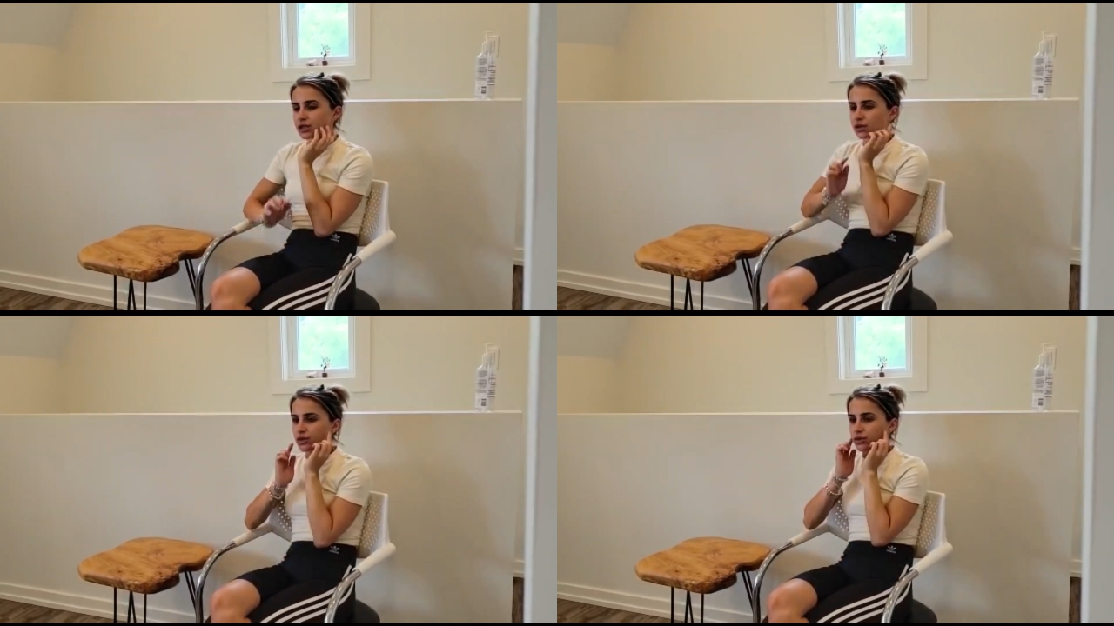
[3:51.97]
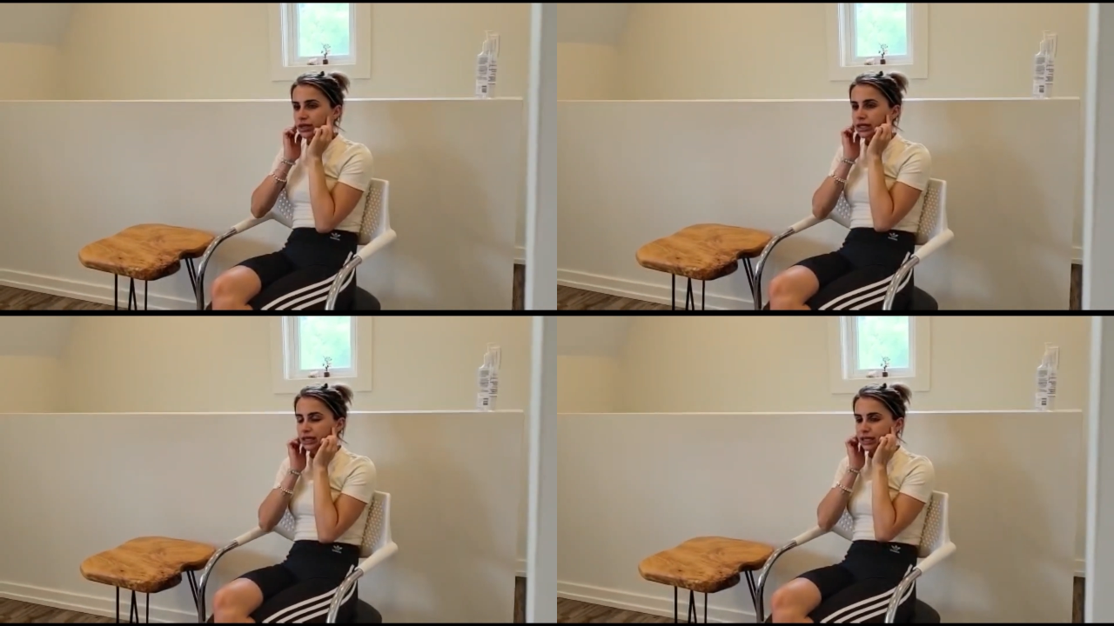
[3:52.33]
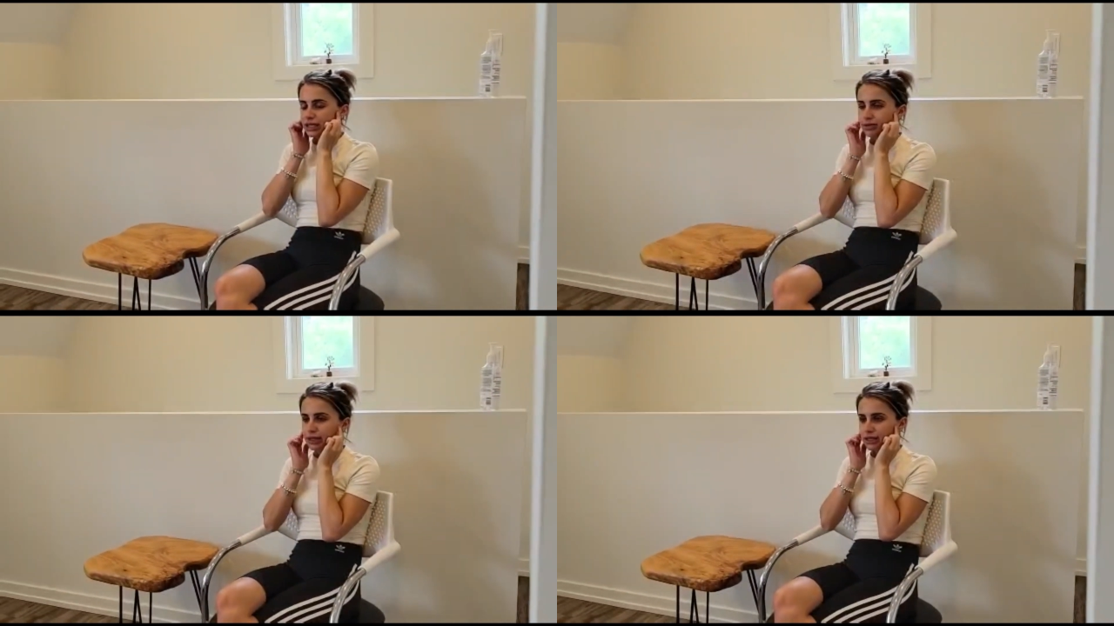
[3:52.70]
So it
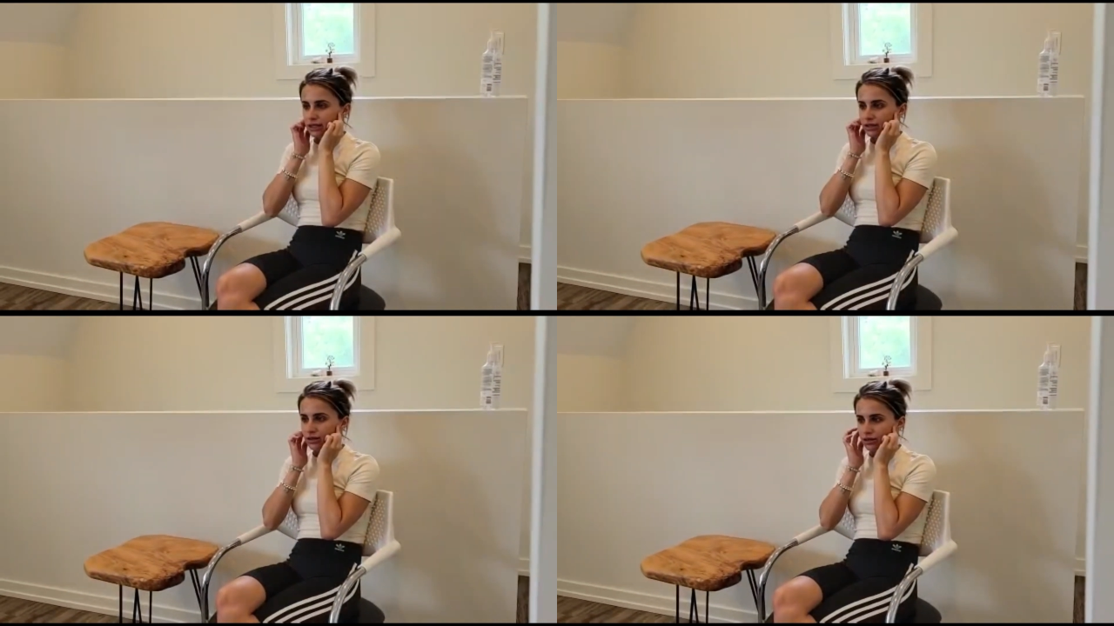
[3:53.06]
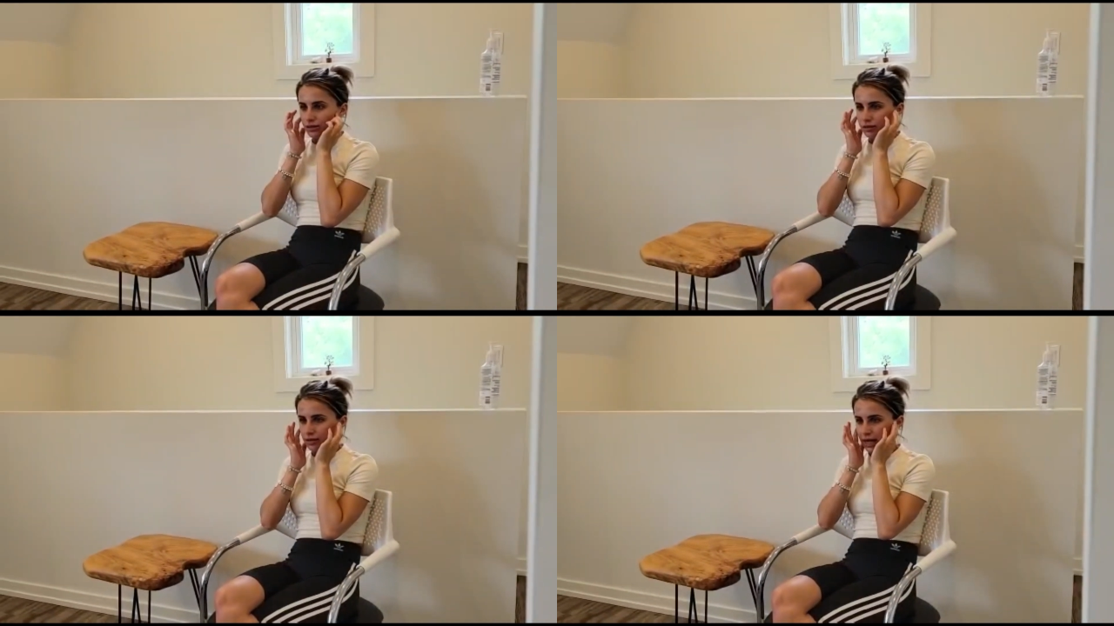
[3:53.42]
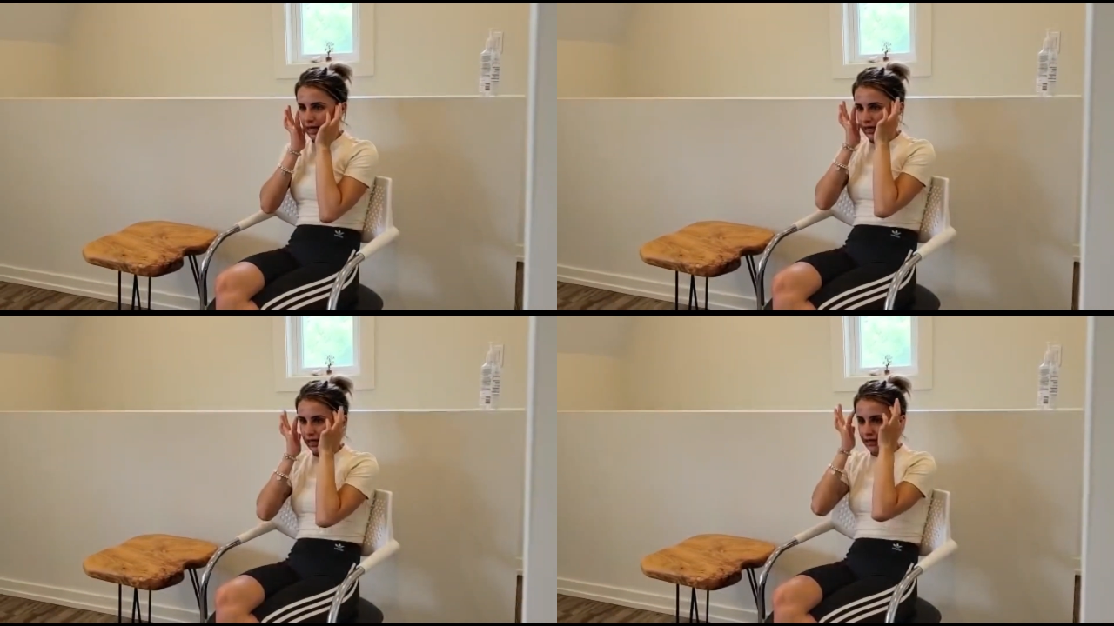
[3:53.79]
leads me to
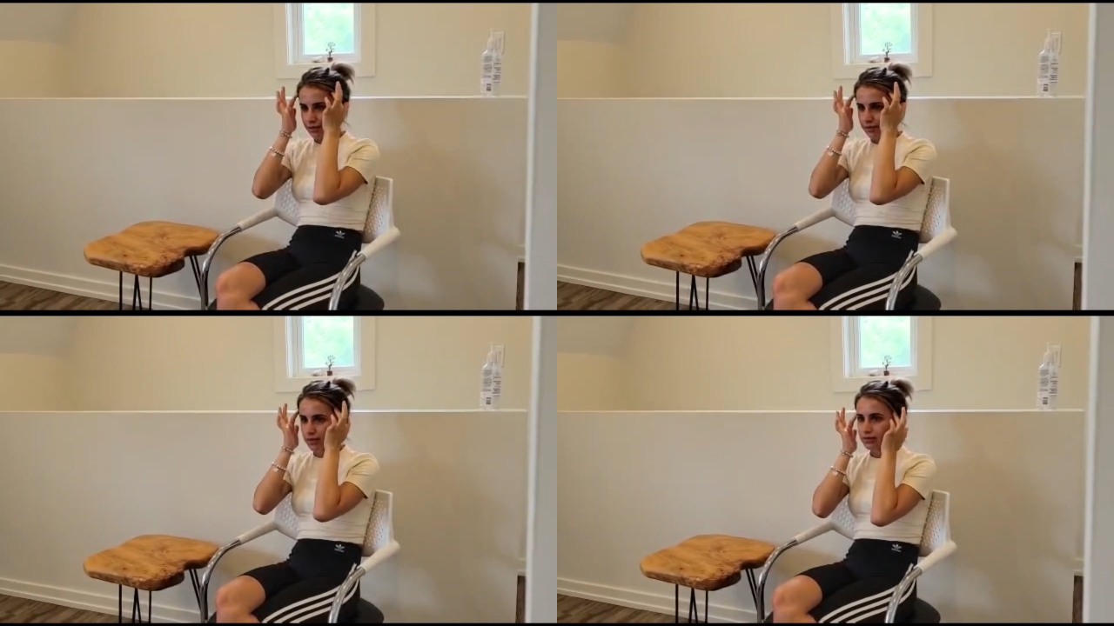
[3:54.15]
headache,